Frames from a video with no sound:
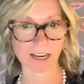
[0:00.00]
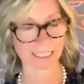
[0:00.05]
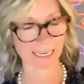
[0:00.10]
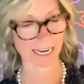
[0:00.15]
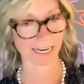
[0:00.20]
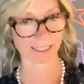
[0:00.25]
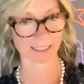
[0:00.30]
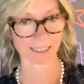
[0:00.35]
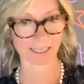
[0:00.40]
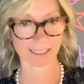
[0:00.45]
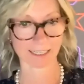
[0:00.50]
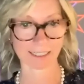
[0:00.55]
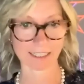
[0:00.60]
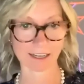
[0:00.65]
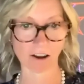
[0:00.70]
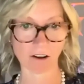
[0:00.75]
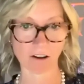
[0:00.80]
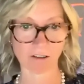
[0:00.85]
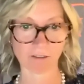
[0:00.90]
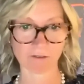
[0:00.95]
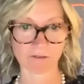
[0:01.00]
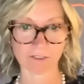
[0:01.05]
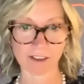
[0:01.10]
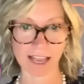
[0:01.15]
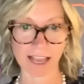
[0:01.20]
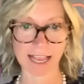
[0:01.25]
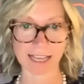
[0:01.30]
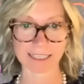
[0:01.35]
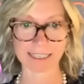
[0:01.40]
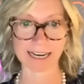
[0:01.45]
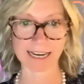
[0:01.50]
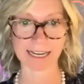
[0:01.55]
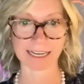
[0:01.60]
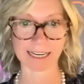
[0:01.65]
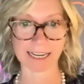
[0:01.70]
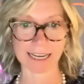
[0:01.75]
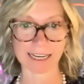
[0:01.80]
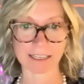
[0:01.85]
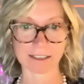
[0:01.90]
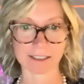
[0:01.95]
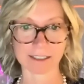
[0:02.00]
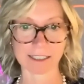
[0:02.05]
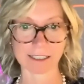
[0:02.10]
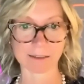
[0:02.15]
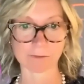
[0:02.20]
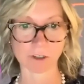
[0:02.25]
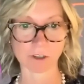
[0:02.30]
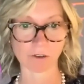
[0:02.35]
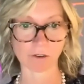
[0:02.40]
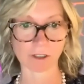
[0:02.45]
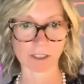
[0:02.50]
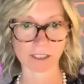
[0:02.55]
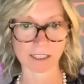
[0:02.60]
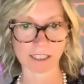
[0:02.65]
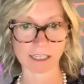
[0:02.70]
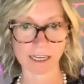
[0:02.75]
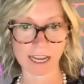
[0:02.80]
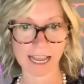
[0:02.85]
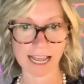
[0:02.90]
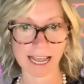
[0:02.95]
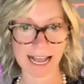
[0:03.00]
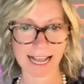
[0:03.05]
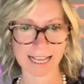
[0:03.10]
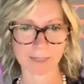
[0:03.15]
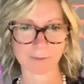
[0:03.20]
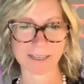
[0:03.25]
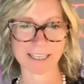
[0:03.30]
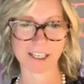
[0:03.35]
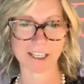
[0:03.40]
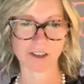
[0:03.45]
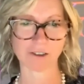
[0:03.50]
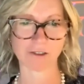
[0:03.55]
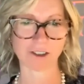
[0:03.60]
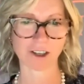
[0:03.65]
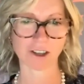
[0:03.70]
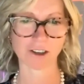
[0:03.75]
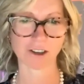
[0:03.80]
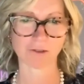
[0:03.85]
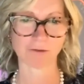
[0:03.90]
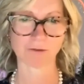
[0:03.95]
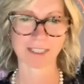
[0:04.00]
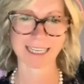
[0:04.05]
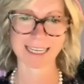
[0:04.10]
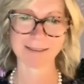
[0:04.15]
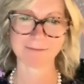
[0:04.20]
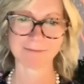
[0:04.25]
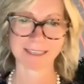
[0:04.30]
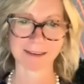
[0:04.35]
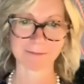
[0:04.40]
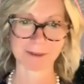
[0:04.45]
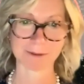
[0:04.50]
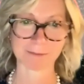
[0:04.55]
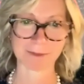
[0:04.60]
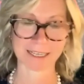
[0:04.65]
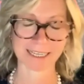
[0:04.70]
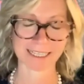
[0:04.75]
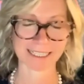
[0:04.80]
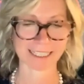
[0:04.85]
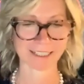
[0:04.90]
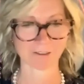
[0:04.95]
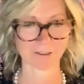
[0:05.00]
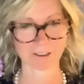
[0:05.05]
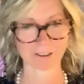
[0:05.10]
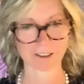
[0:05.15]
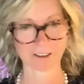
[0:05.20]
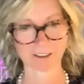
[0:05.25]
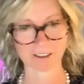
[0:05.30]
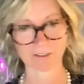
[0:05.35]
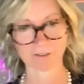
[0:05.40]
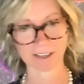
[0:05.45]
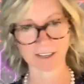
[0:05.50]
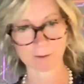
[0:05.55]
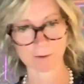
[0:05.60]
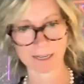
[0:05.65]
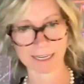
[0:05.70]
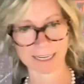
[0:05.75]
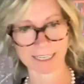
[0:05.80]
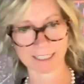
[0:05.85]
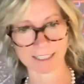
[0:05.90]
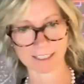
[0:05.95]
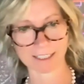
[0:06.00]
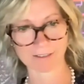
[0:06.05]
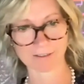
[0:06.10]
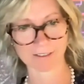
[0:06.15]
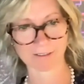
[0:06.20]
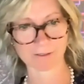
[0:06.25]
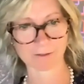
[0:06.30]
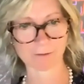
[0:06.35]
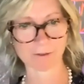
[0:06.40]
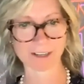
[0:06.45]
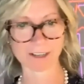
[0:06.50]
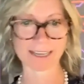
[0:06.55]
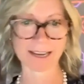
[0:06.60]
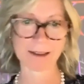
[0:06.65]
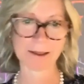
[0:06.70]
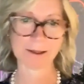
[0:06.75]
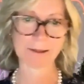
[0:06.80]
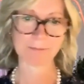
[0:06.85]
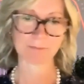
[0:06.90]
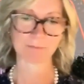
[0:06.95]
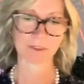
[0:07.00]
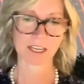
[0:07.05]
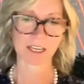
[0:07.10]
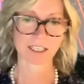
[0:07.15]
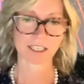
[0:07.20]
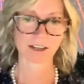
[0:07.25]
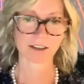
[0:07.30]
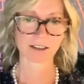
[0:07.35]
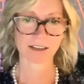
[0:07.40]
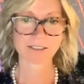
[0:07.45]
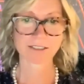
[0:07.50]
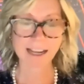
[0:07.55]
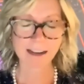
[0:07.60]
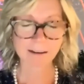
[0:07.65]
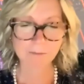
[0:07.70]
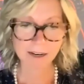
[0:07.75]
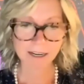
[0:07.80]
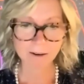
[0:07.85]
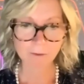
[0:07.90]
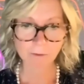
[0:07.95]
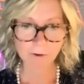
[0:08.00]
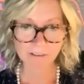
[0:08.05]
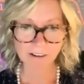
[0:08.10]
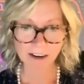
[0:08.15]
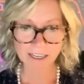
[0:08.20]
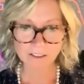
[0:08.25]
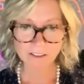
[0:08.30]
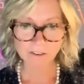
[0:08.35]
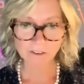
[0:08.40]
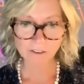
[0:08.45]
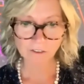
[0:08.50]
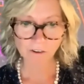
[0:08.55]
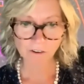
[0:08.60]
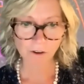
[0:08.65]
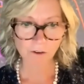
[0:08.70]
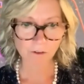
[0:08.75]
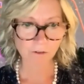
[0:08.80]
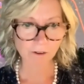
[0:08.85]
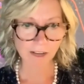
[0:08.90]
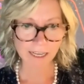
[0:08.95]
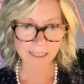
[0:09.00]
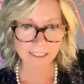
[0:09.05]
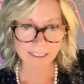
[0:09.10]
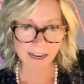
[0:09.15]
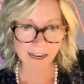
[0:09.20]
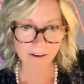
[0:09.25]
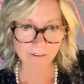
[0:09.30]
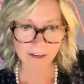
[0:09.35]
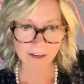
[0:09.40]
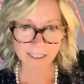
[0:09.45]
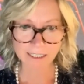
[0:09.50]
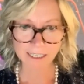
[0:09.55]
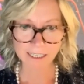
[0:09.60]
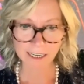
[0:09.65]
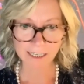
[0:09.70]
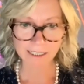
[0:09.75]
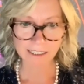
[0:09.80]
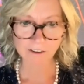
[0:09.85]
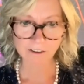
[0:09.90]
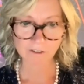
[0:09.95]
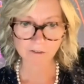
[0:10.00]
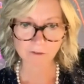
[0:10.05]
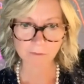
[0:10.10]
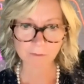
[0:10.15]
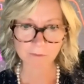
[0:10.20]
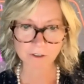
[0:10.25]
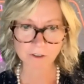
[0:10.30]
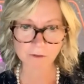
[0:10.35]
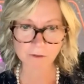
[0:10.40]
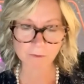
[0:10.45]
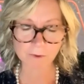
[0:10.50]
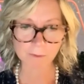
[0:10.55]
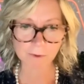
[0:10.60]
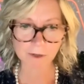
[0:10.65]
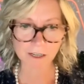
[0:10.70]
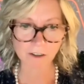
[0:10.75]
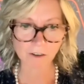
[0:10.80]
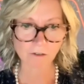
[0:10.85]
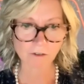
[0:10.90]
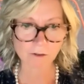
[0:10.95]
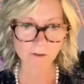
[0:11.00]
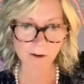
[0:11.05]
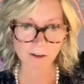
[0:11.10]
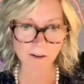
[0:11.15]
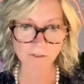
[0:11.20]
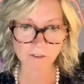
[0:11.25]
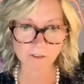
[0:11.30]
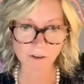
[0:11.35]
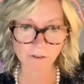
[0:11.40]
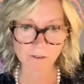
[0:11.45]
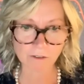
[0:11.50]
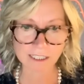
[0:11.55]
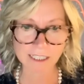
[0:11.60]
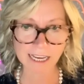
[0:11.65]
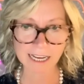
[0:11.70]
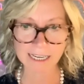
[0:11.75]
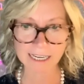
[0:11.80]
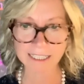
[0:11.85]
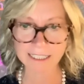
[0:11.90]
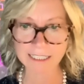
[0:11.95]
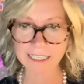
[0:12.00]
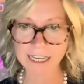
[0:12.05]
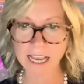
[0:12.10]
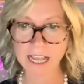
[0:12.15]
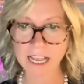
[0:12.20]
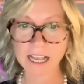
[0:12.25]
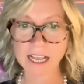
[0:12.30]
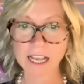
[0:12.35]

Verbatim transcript: price actions of SNAP ecosystem tokens has been due to team dumping because the alternative explanations are even worse certainly if 10 million were raised through S and NTX, there would presumably been a huge amount of token sales.